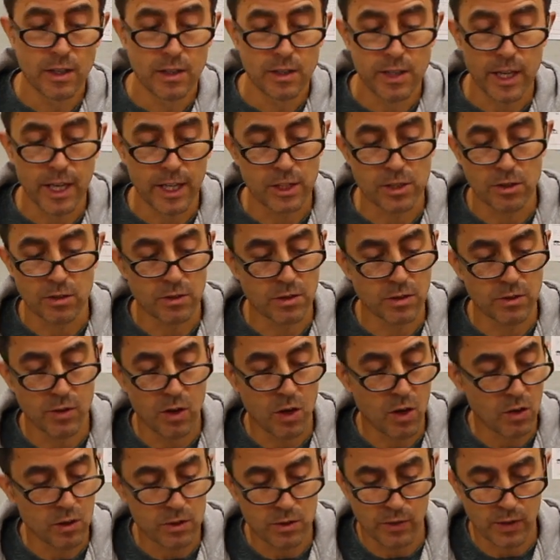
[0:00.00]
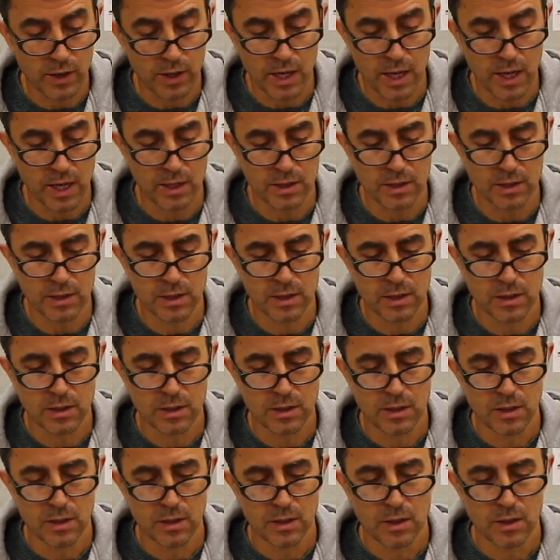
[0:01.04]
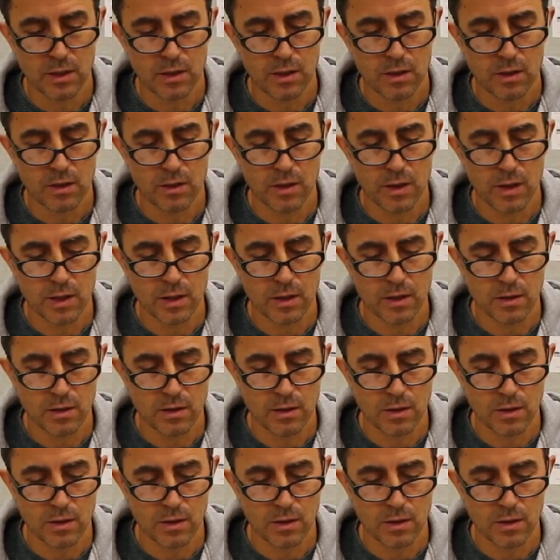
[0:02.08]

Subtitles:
textures of all different kinds. Right?